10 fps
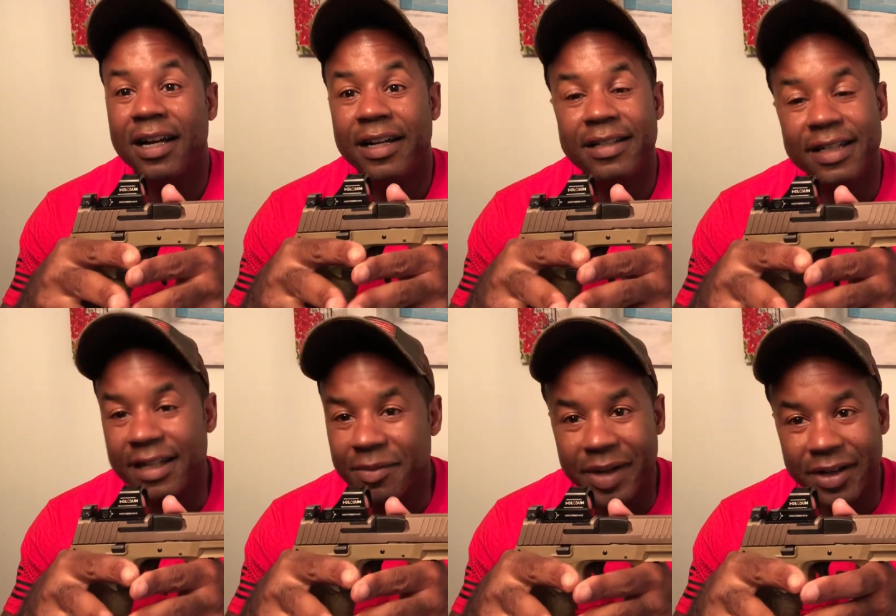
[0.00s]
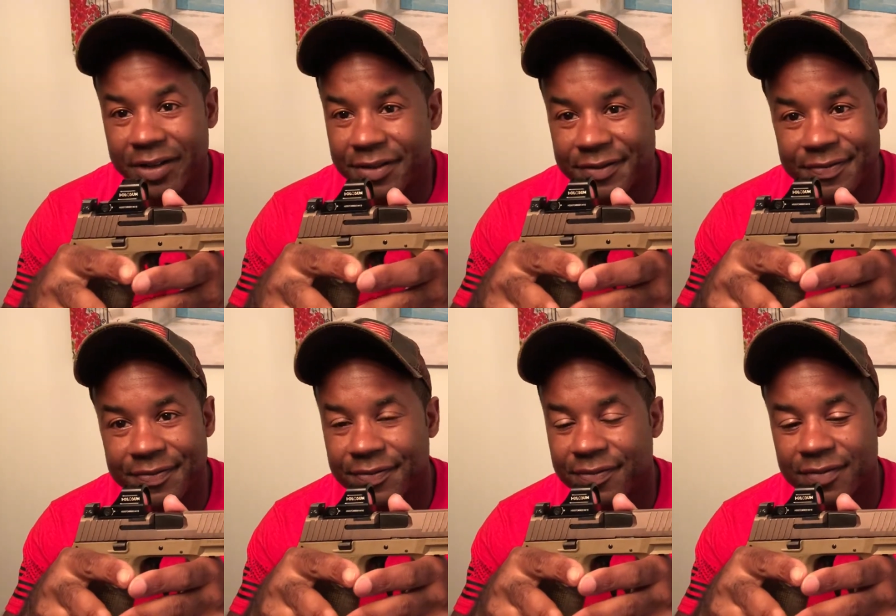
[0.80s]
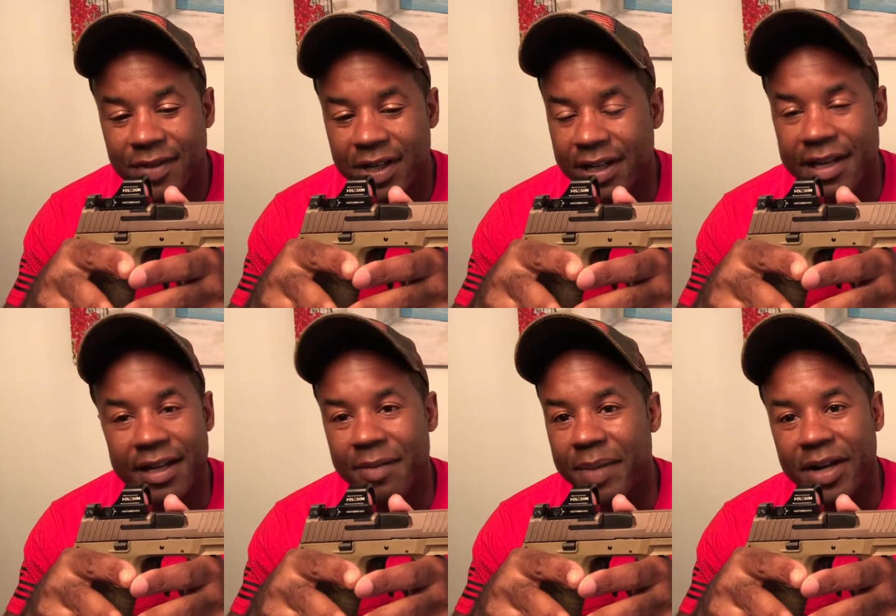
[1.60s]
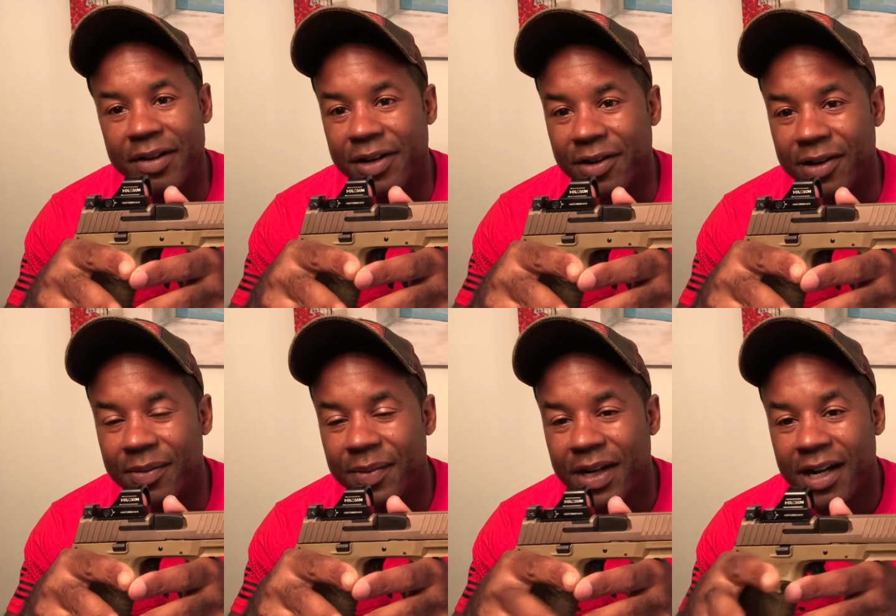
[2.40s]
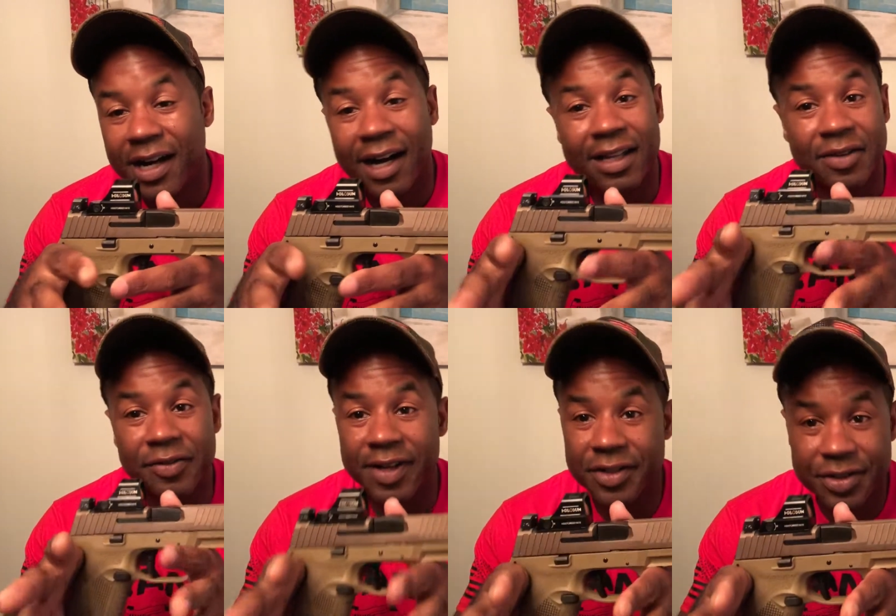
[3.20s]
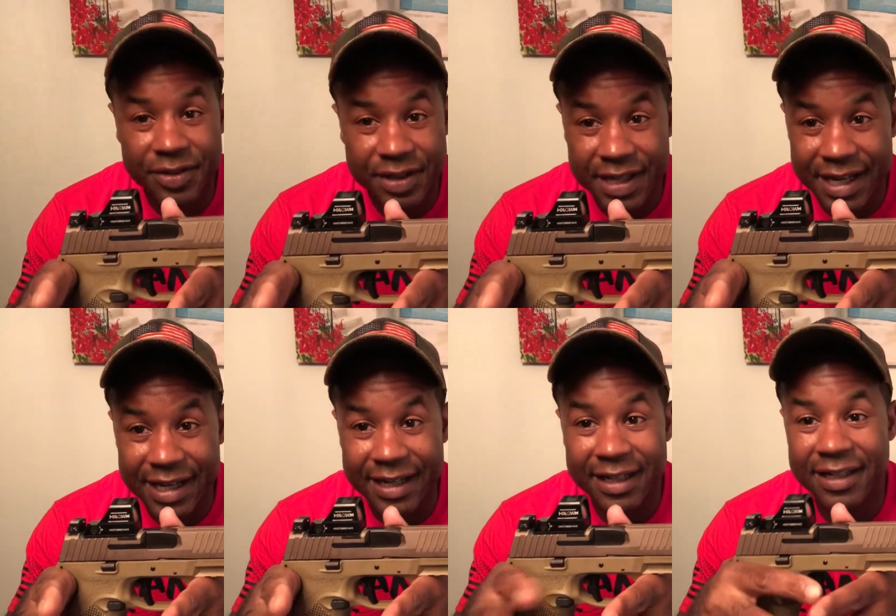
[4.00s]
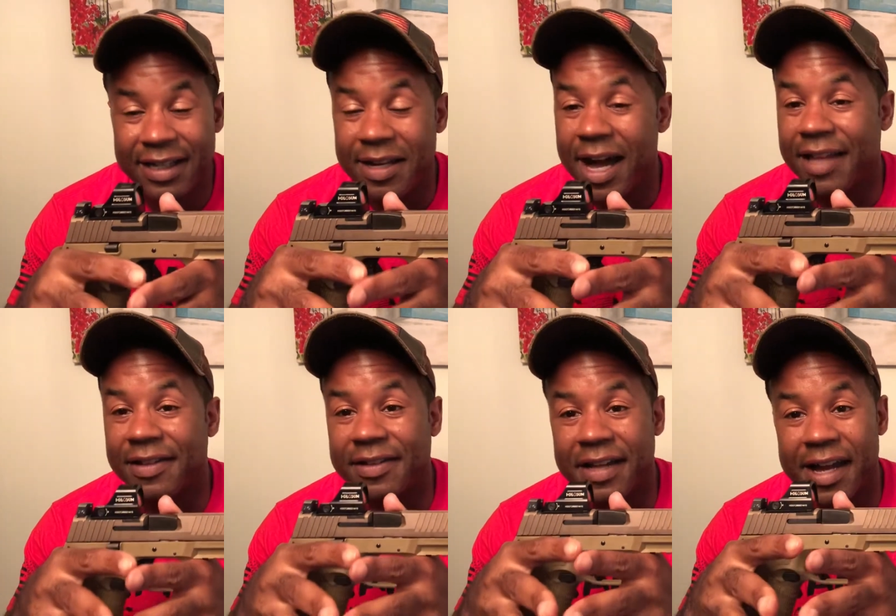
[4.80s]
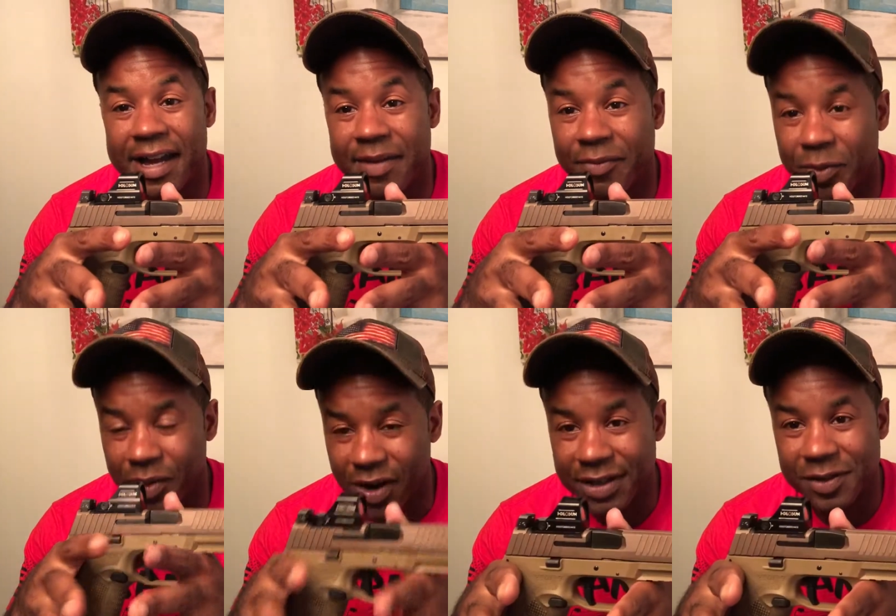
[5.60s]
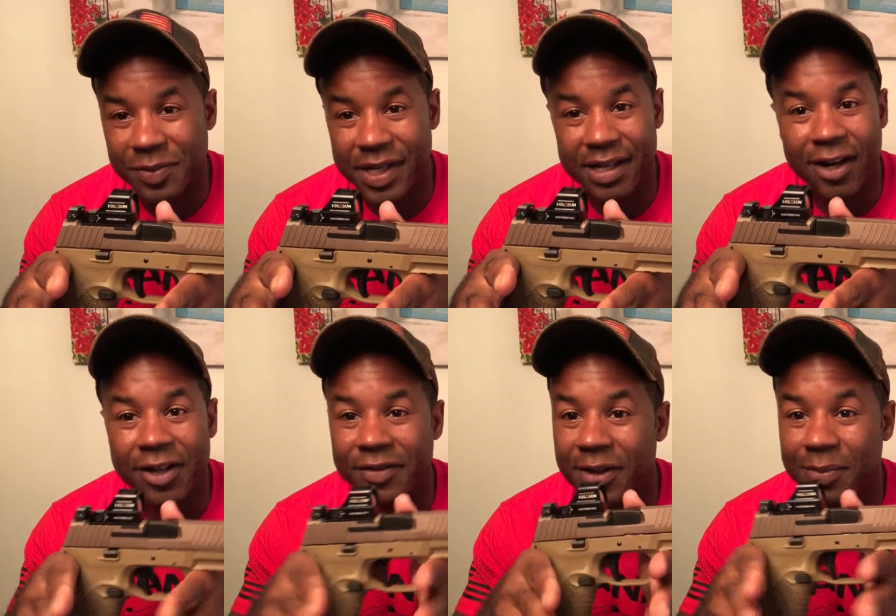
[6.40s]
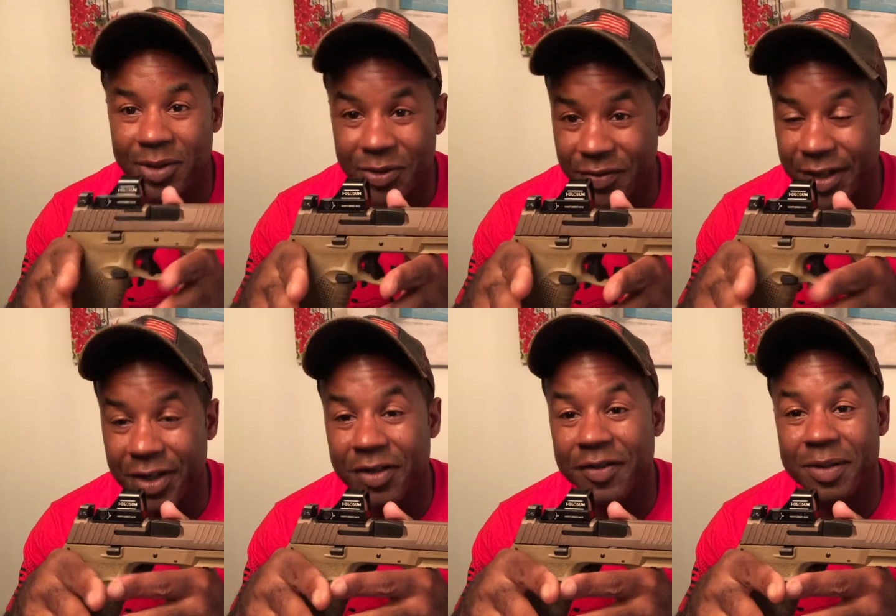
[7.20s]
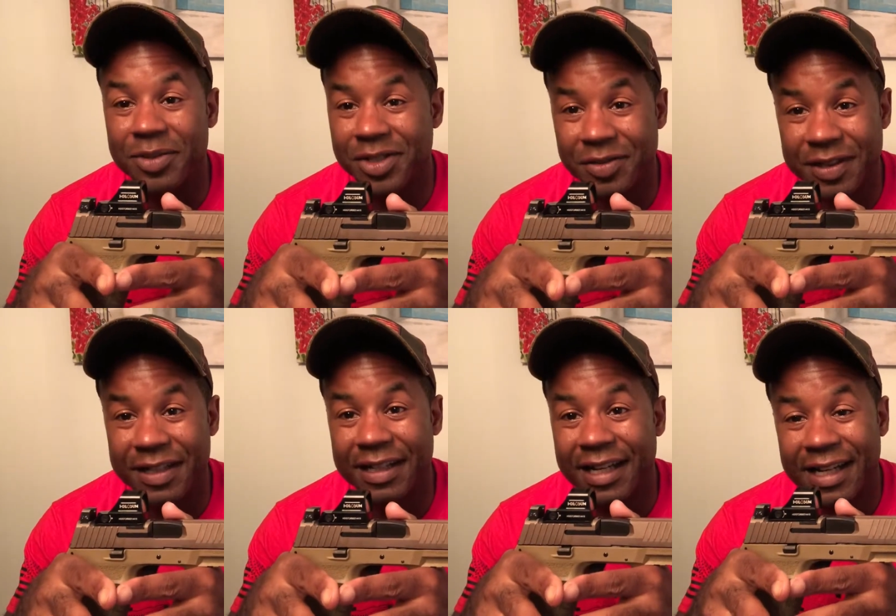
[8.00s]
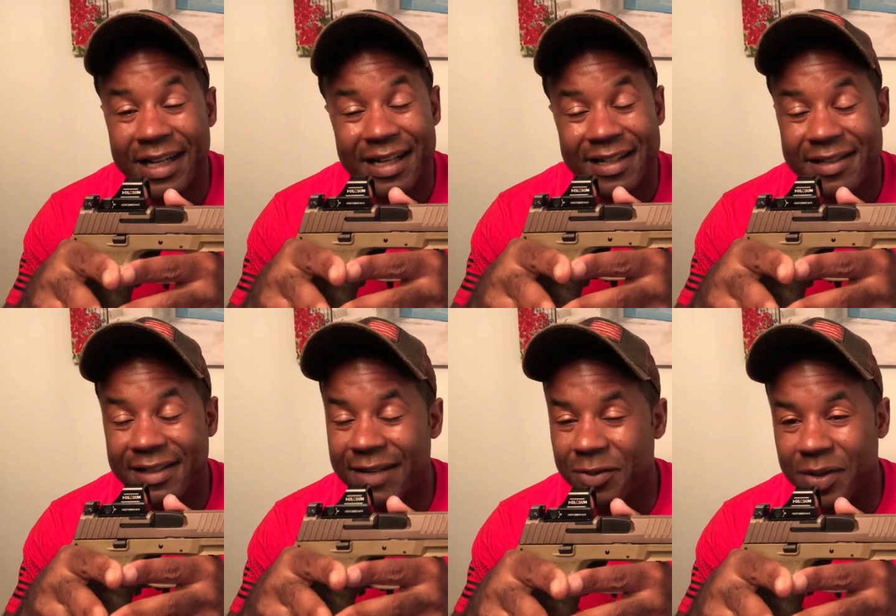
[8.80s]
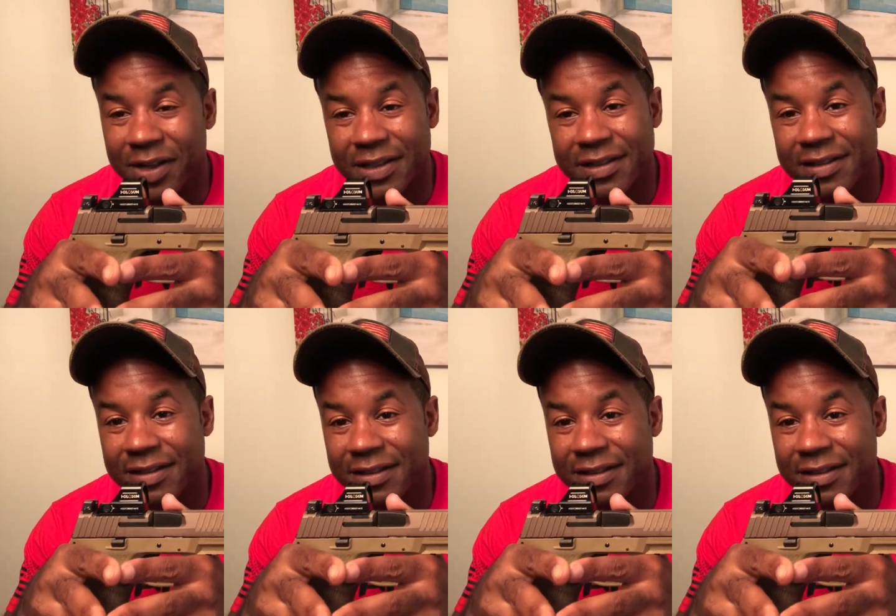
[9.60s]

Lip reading: It didn't get better. It didn't get better at all. I let a friend shoot it today. He had the same remarks as me. I'll even upload the video of him shooting it. Same remarks